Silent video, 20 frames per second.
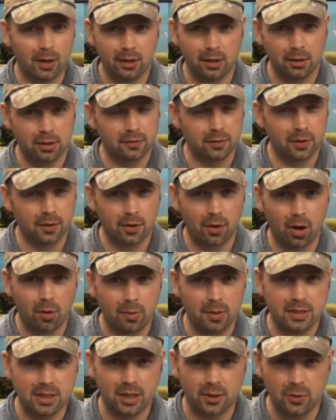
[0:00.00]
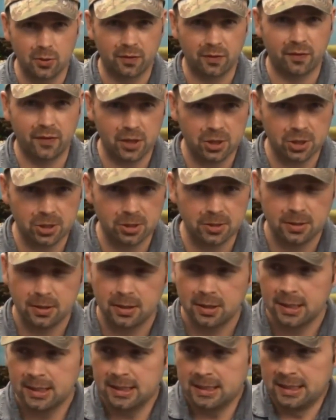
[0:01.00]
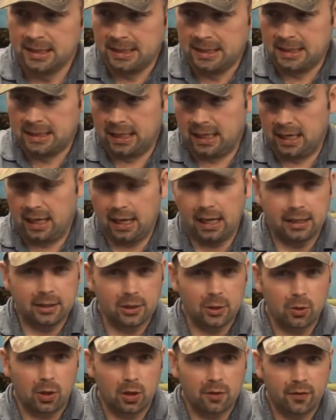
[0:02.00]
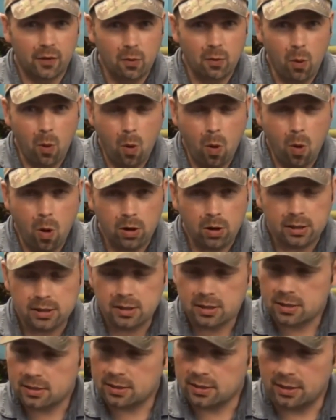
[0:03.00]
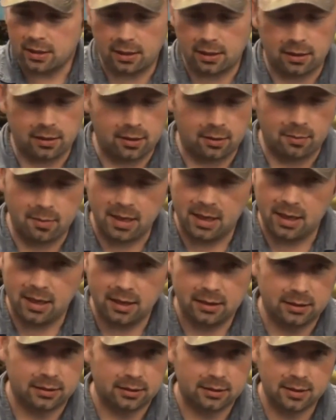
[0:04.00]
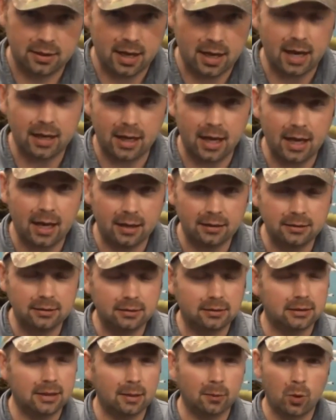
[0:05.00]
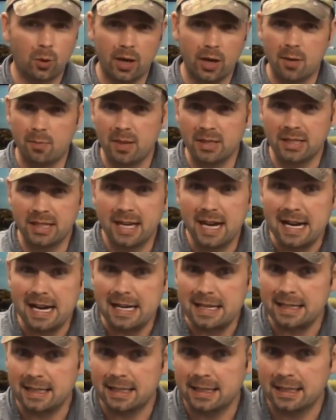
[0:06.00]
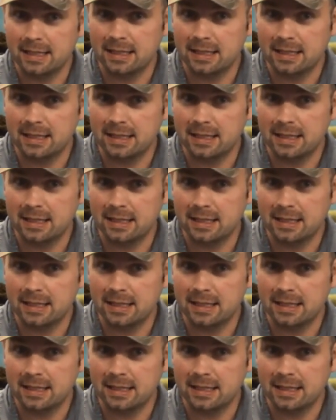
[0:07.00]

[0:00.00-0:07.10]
quite a lot of other hobbies. I go fishing. I like to go out for walks. Oh man, I'm quite a busy guy.